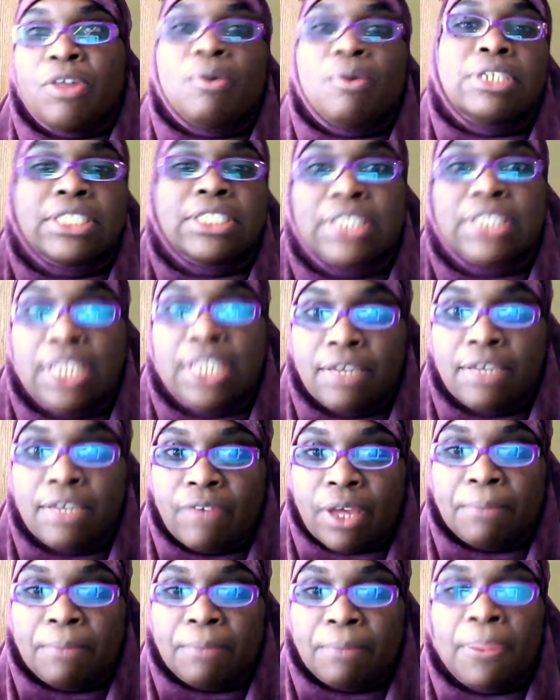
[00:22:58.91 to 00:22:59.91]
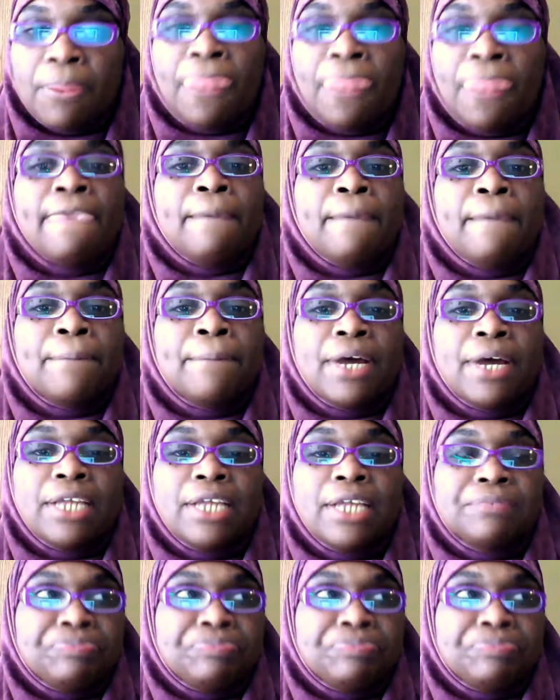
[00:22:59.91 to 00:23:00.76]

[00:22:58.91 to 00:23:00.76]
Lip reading: Well, just leave him. But